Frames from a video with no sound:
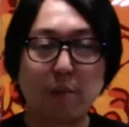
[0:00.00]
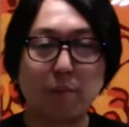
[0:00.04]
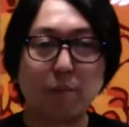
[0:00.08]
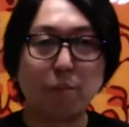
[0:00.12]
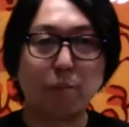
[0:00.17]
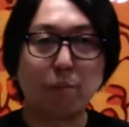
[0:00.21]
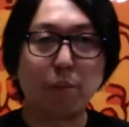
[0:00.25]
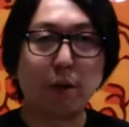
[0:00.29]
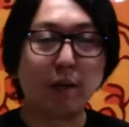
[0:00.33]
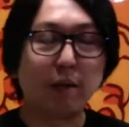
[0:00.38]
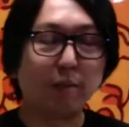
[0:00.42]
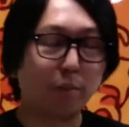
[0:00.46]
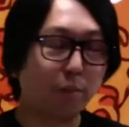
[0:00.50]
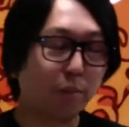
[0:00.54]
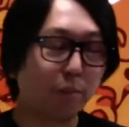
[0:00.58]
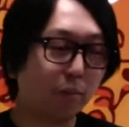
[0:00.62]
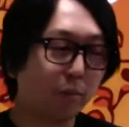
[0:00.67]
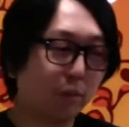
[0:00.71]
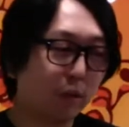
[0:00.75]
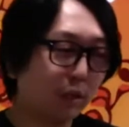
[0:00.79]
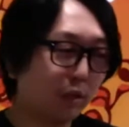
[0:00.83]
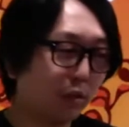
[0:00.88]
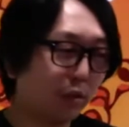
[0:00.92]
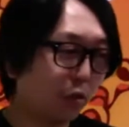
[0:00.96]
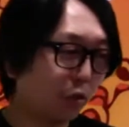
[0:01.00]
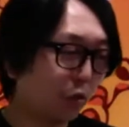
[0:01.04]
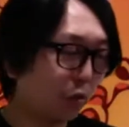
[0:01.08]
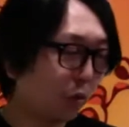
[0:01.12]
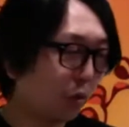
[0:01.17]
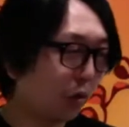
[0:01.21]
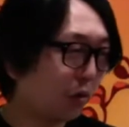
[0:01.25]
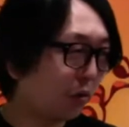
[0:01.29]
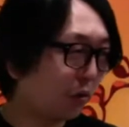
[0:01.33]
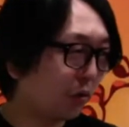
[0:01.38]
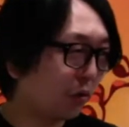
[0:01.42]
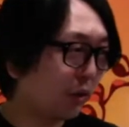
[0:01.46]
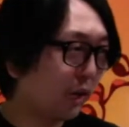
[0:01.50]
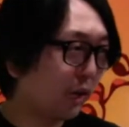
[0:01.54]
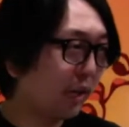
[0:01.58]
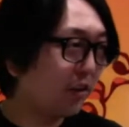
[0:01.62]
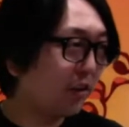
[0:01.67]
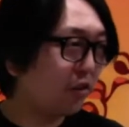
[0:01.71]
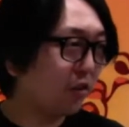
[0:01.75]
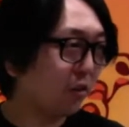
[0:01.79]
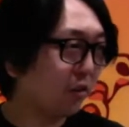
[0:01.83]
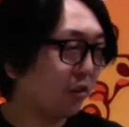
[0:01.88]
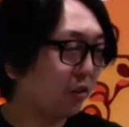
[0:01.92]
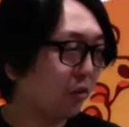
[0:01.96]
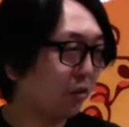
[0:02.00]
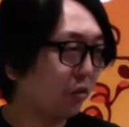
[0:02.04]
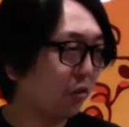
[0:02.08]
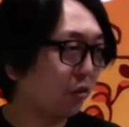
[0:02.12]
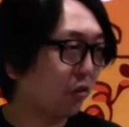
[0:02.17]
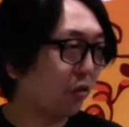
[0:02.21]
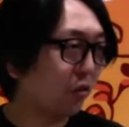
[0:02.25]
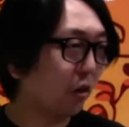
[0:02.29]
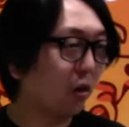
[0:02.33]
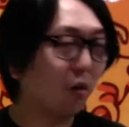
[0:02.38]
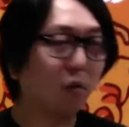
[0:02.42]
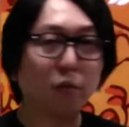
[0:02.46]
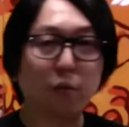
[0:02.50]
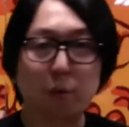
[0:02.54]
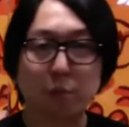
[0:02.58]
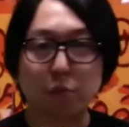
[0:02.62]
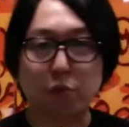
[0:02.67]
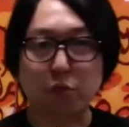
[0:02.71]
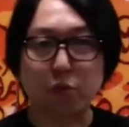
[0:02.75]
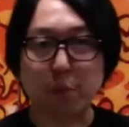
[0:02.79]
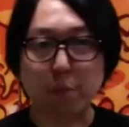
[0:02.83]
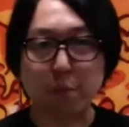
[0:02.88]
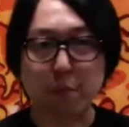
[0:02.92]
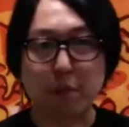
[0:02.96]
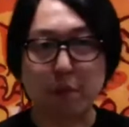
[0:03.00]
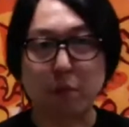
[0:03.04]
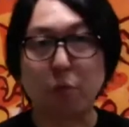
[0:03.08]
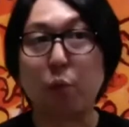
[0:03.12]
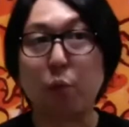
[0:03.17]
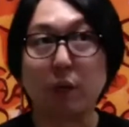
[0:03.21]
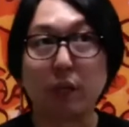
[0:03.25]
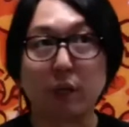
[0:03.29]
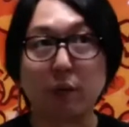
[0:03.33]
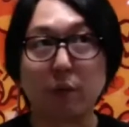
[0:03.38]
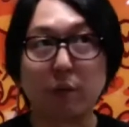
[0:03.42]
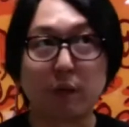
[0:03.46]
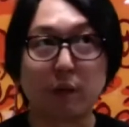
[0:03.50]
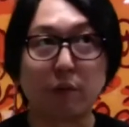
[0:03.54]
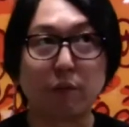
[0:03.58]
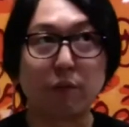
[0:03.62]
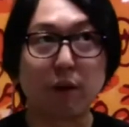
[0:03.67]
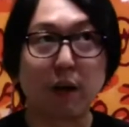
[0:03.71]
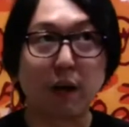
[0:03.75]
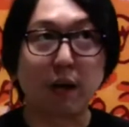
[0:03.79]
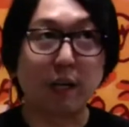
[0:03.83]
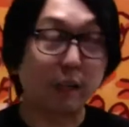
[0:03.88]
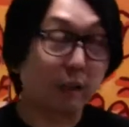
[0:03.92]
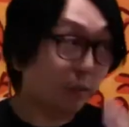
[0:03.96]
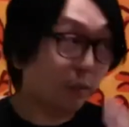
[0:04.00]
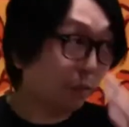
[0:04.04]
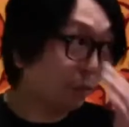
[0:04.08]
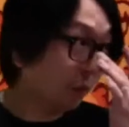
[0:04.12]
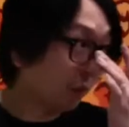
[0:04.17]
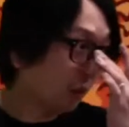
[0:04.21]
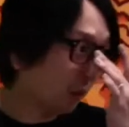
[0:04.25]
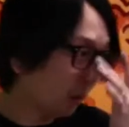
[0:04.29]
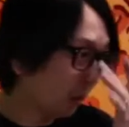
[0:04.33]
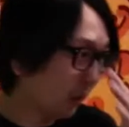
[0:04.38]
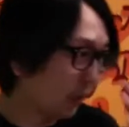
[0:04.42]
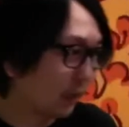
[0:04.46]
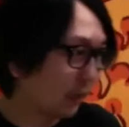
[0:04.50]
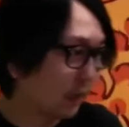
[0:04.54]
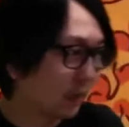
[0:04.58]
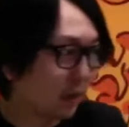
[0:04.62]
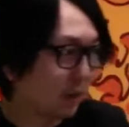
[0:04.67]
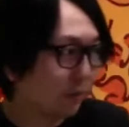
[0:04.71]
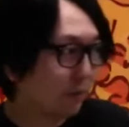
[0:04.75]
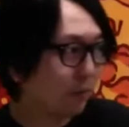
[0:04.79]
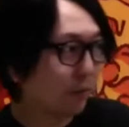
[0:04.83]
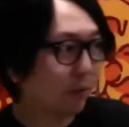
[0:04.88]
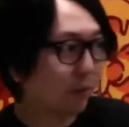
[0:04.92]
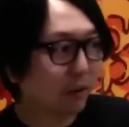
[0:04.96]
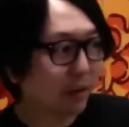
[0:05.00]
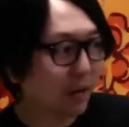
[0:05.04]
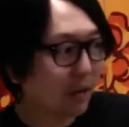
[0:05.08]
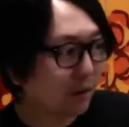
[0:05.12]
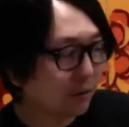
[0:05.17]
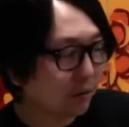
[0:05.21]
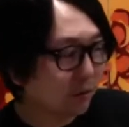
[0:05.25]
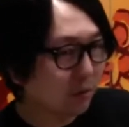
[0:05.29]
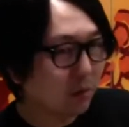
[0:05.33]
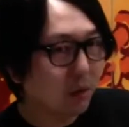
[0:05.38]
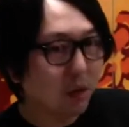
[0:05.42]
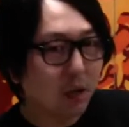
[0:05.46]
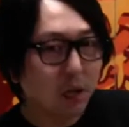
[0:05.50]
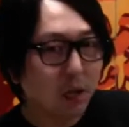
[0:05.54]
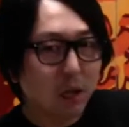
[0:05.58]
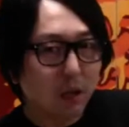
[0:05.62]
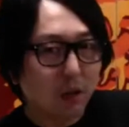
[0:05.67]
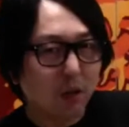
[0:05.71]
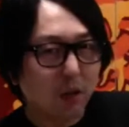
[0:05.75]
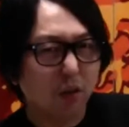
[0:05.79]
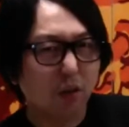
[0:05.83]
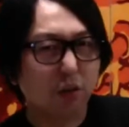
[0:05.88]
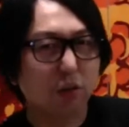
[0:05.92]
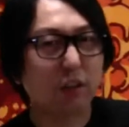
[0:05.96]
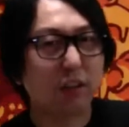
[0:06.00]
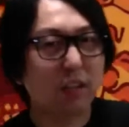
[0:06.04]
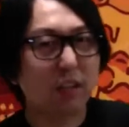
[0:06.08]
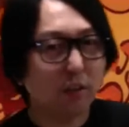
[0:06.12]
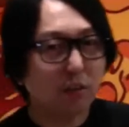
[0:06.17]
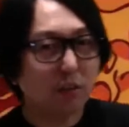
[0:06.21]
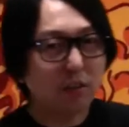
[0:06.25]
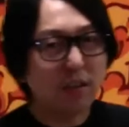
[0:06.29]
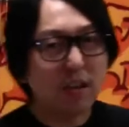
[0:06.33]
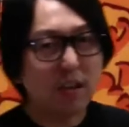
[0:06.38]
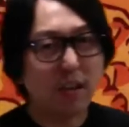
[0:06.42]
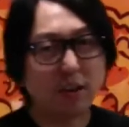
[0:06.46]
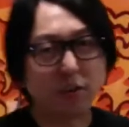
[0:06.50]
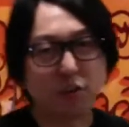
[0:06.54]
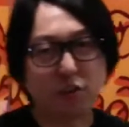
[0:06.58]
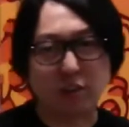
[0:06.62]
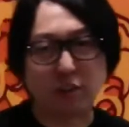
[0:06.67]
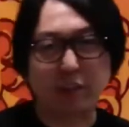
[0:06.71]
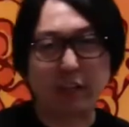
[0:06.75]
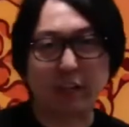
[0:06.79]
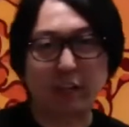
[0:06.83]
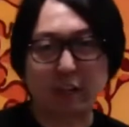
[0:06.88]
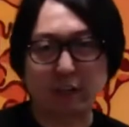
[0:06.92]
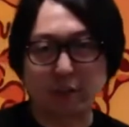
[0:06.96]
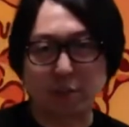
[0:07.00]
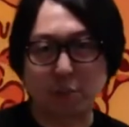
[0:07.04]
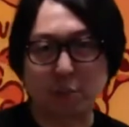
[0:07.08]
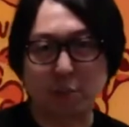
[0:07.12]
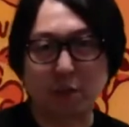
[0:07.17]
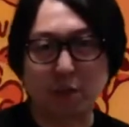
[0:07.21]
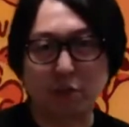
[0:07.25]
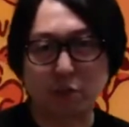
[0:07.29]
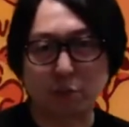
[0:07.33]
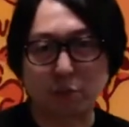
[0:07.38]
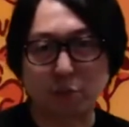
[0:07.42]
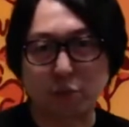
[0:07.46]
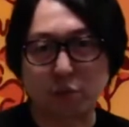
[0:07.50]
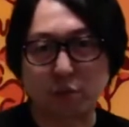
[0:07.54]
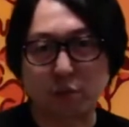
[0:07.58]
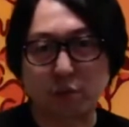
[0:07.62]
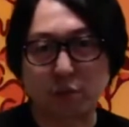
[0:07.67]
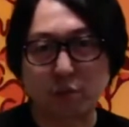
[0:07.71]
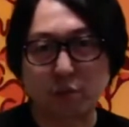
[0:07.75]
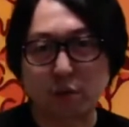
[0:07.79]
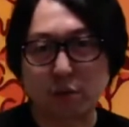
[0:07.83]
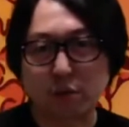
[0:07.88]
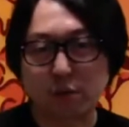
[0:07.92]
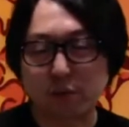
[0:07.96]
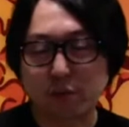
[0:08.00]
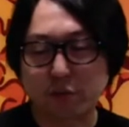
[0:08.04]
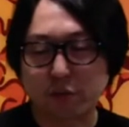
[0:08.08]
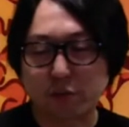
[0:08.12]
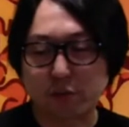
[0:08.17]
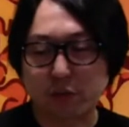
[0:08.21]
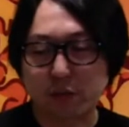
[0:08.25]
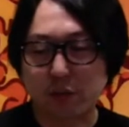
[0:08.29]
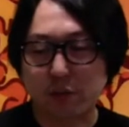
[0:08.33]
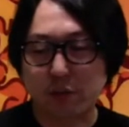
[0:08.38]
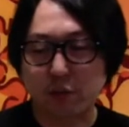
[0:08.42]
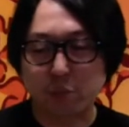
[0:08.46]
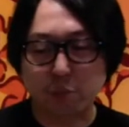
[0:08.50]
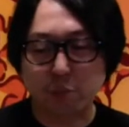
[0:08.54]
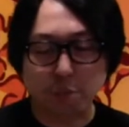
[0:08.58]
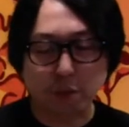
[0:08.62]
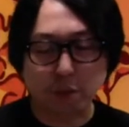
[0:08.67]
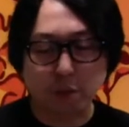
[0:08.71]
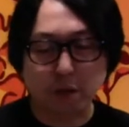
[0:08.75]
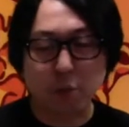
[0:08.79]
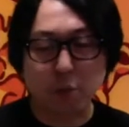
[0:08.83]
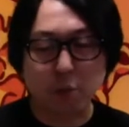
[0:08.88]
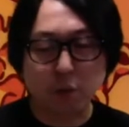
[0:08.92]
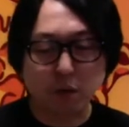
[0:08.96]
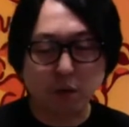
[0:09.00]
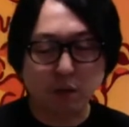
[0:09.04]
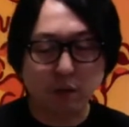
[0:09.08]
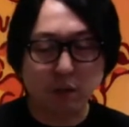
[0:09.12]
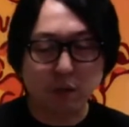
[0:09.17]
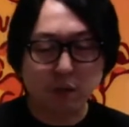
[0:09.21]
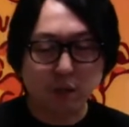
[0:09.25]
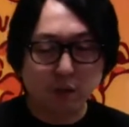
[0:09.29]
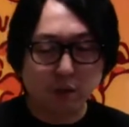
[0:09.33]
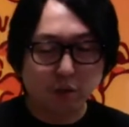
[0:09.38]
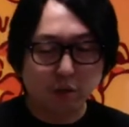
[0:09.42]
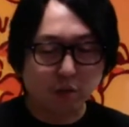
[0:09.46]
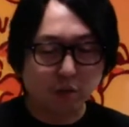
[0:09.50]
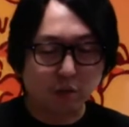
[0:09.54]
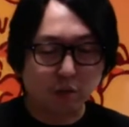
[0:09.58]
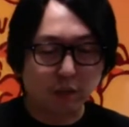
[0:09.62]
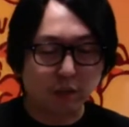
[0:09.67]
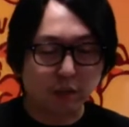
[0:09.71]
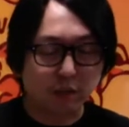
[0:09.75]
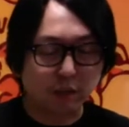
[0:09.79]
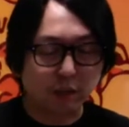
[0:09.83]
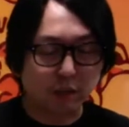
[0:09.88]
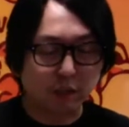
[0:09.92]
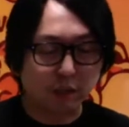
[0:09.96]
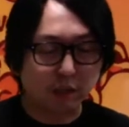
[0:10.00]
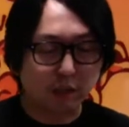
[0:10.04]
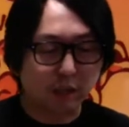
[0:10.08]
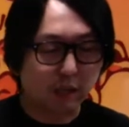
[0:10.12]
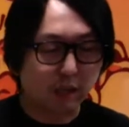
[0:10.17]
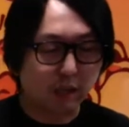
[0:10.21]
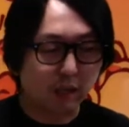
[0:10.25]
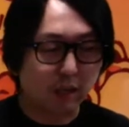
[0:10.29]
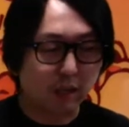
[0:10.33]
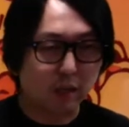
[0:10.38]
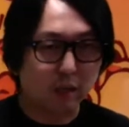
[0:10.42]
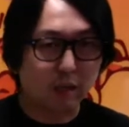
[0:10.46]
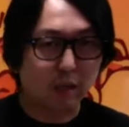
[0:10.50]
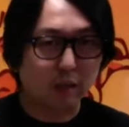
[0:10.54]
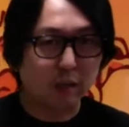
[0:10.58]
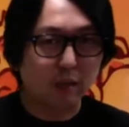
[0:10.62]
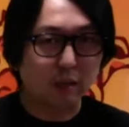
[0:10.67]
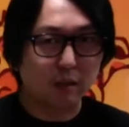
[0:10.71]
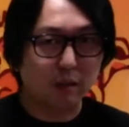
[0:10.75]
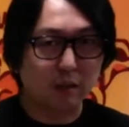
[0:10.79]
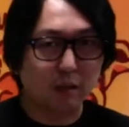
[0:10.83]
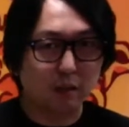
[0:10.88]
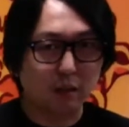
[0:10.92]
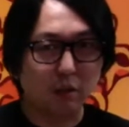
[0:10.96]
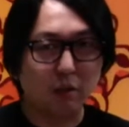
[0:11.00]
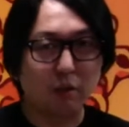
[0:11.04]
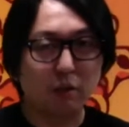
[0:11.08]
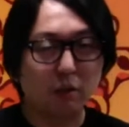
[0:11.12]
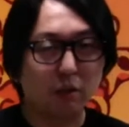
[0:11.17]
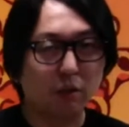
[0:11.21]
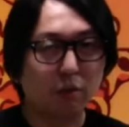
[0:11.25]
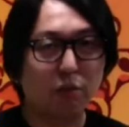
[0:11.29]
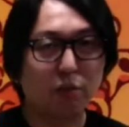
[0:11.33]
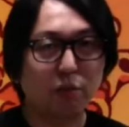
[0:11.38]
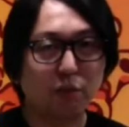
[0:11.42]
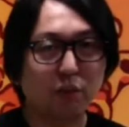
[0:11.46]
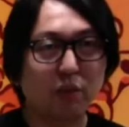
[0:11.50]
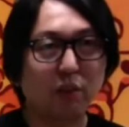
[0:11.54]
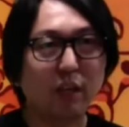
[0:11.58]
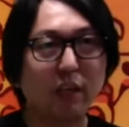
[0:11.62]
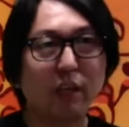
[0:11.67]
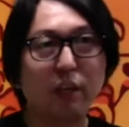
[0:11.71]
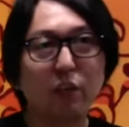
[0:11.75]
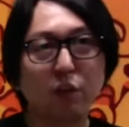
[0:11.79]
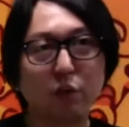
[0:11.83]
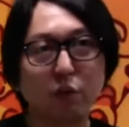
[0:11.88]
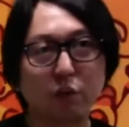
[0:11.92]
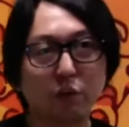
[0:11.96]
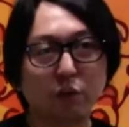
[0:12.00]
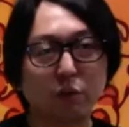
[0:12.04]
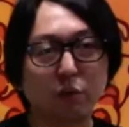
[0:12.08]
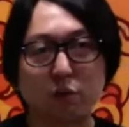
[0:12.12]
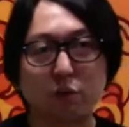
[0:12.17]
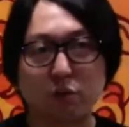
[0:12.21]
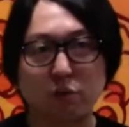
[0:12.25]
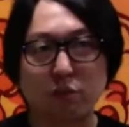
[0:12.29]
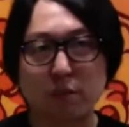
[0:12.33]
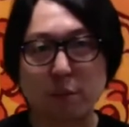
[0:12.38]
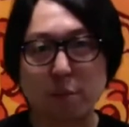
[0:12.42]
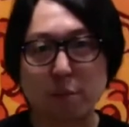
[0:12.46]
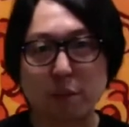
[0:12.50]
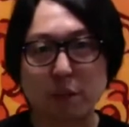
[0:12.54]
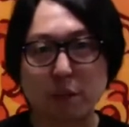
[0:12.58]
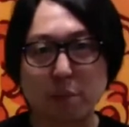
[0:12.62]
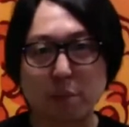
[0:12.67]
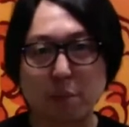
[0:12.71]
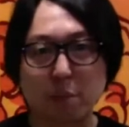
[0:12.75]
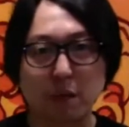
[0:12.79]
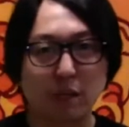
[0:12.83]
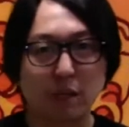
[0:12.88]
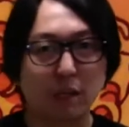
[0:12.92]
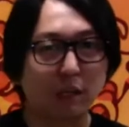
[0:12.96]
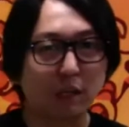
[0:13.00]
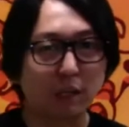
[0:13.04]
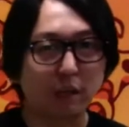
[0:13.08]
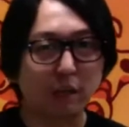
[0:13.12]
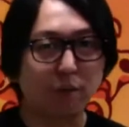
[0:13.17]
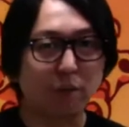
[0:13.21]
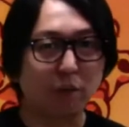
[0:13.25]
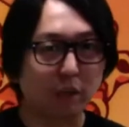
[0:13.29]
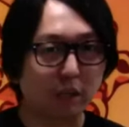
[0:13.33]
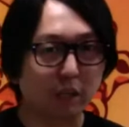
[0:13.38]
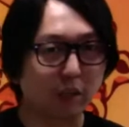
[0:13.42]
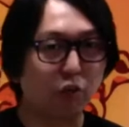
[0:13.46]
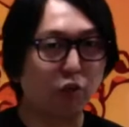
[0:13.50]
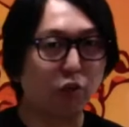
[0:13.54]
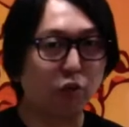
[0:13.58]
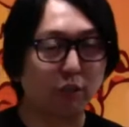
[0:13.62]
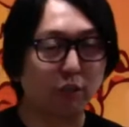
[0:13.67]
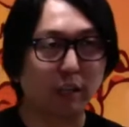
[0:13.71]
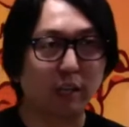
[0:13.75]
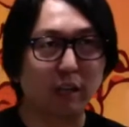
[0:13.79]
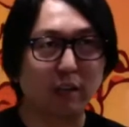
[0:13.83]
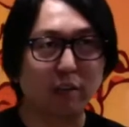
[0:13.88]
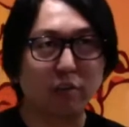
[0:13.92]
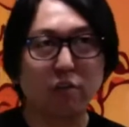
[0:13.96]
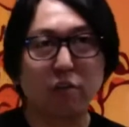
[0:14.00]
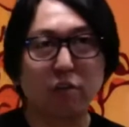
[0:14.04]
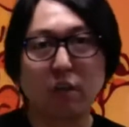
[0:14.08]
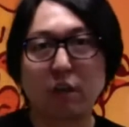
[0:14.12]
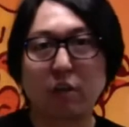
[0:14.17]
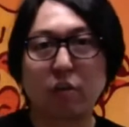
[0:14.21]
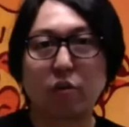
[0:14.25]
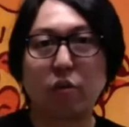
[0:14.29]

But it's dangerous to start from something really, really fine, like 4000, because it doesn't actually take as much of steel off as you may want, so that you feel like you were doing something, but it never gets to the edge.